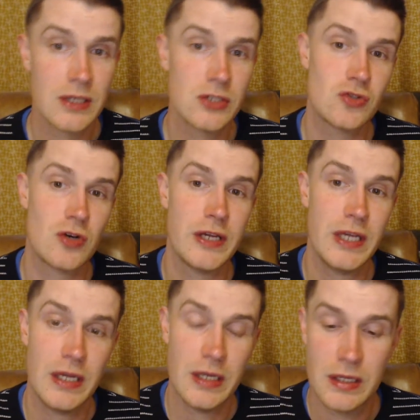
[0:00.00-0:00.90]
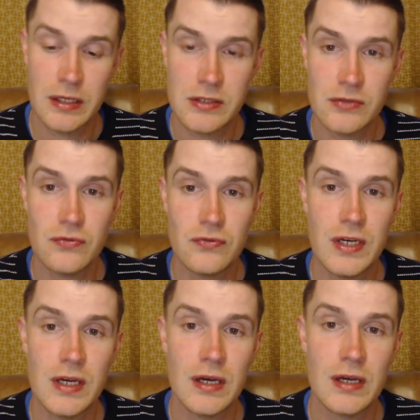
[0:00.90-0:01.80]
trying to
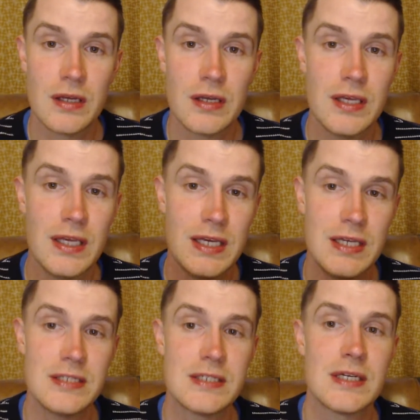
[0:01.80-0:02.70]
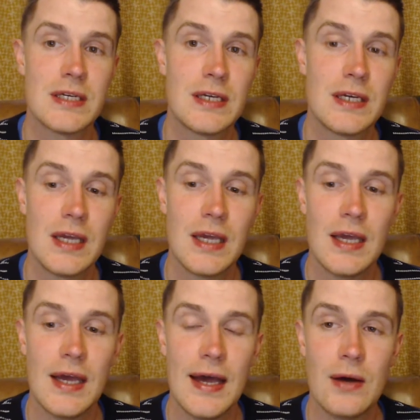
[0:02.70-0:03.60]
figure it
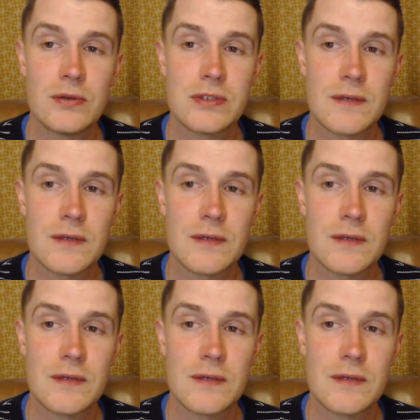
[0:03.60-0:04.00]
out.